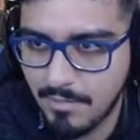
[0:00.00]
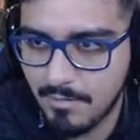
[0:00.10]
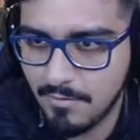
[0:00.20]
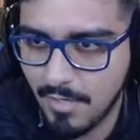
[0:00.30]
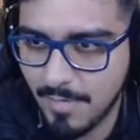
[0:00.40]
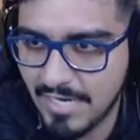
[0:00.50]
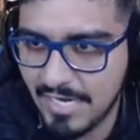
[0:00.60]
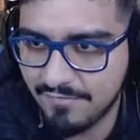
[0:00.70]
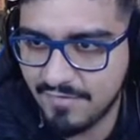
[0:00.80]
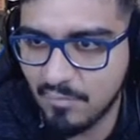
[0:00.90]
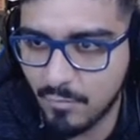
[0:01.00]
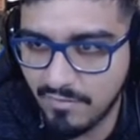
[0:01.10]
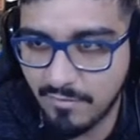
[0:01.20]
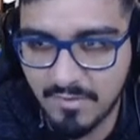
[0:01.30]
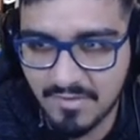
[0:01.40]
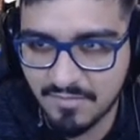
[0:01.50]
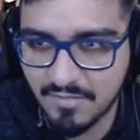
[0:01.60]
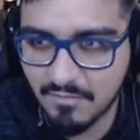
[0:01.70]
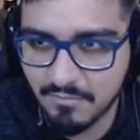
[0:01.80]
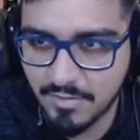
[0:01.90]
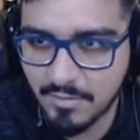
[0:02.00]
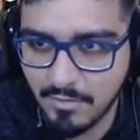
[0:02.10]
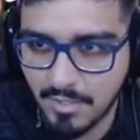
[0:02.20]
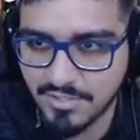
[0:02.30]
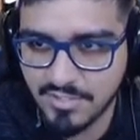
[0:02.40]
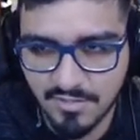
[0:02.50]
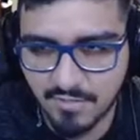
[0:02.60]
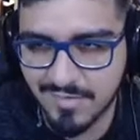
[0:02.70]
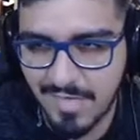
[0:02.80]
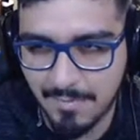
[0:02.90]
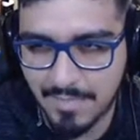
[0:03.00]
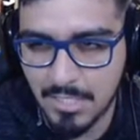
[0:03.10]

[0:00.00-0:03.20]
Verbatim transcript: I mean, I had a feeling one of them gave me something, but I just didn't think it was going to happen.